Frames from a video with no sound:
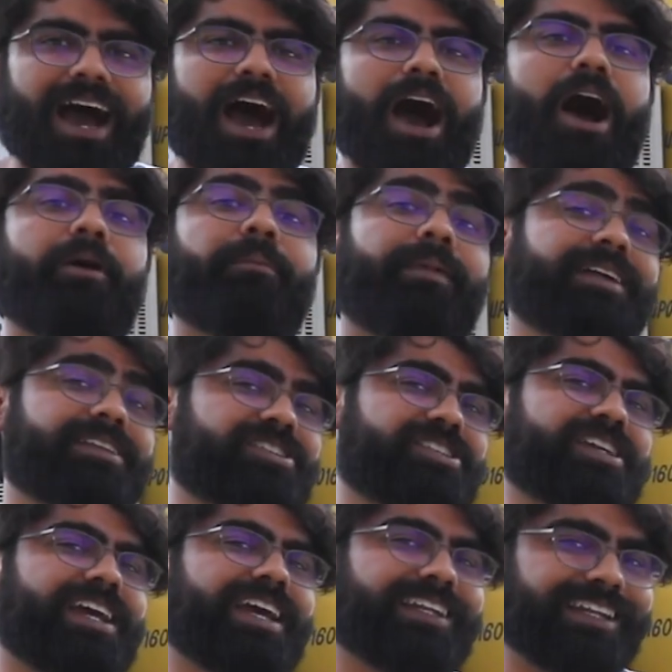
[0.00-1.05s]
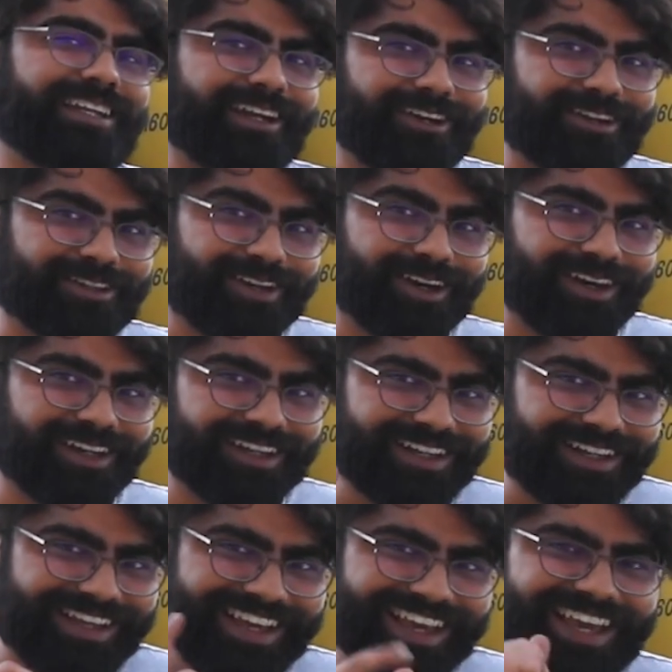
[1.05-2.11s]
how much did it return
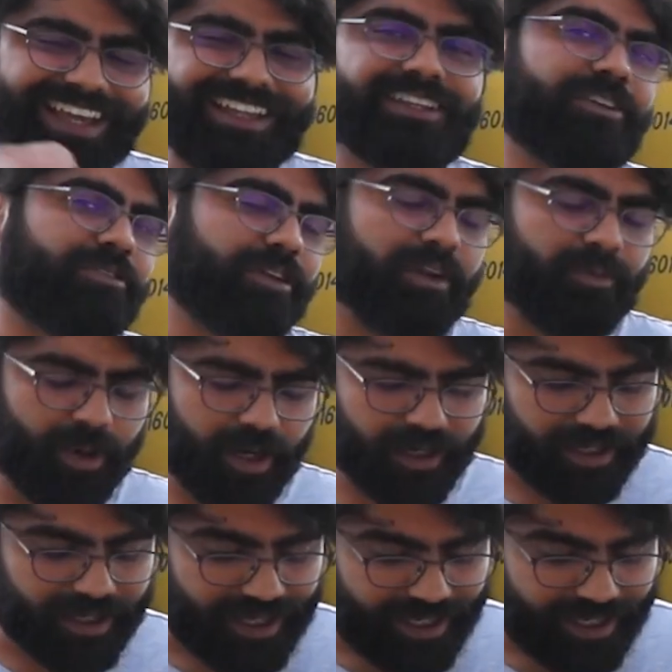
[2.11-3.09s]
in the real world?